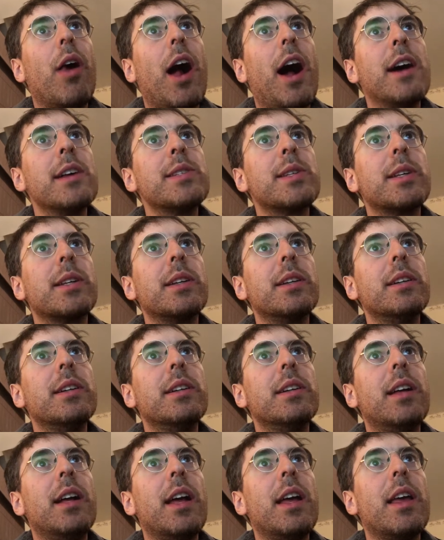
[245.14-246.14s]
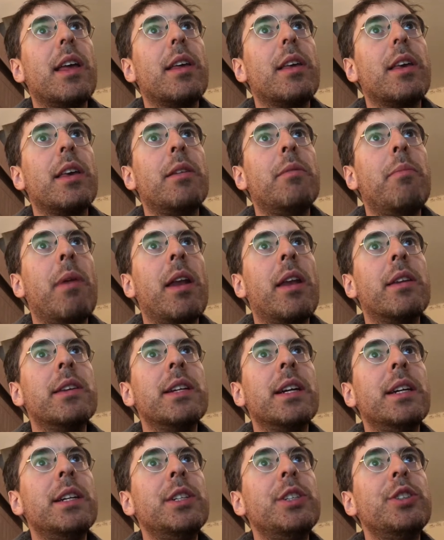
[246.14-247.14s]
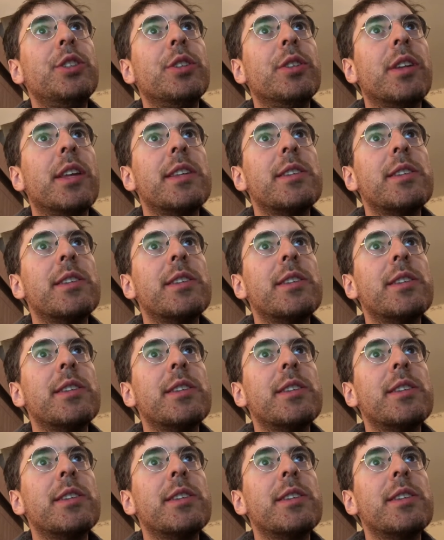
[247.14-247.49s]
ask in meditation